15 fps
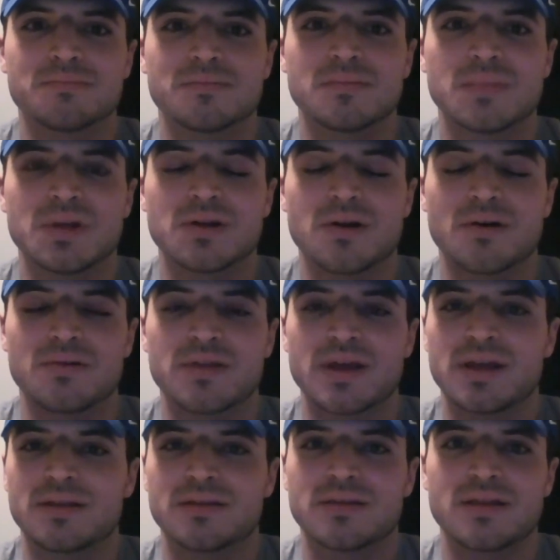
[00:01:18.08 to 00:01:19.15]

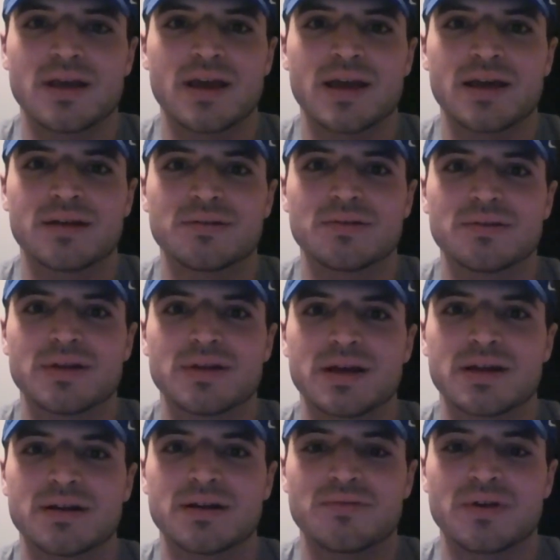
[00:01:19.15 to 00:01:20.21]
they handled
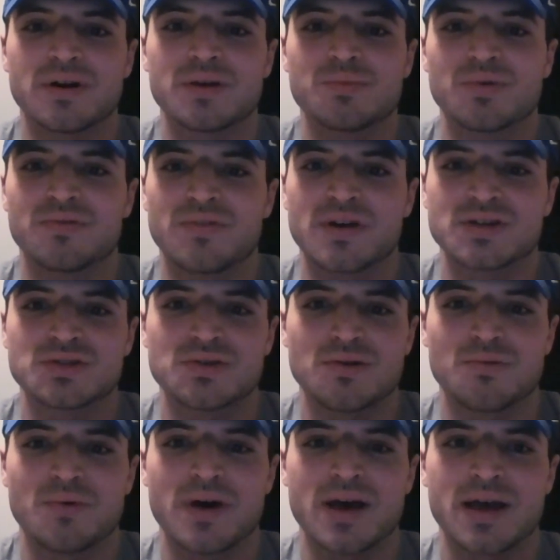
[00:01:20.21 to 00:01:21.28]
it in a very
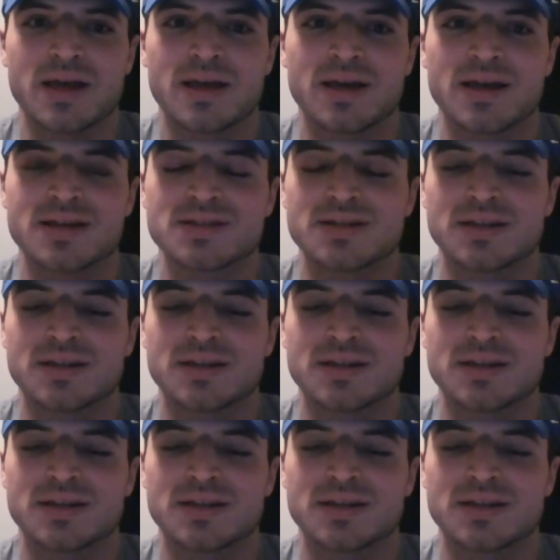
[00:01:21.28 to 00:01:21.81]
professional way,